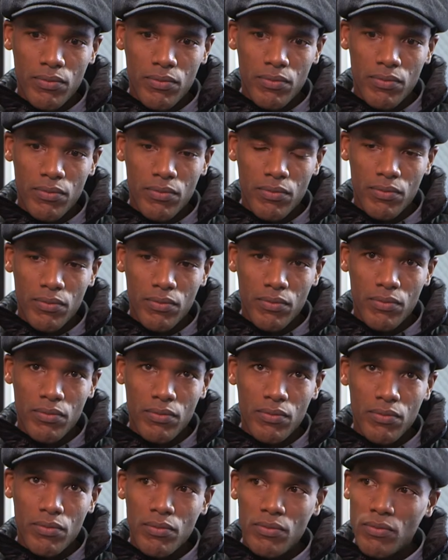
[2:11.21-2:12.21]

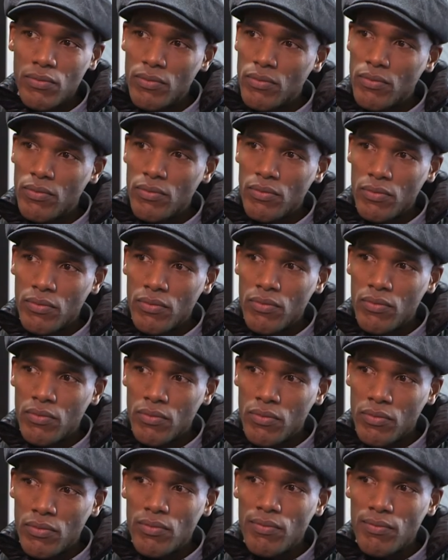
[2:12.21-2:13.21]

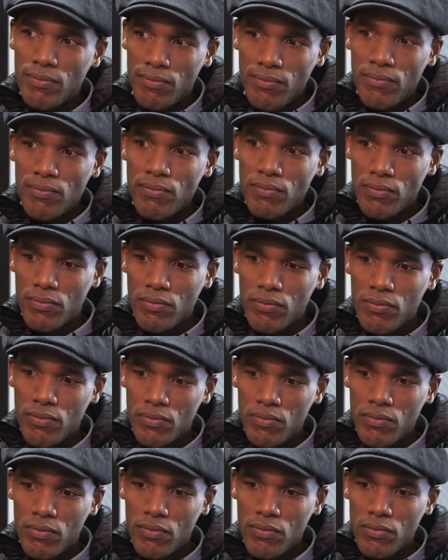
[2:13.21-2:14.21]

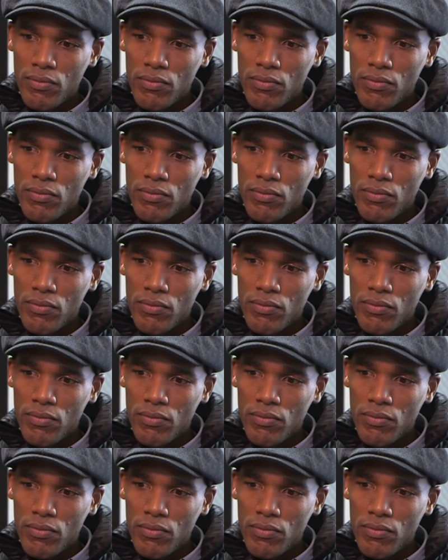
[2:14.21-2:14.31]
(silent)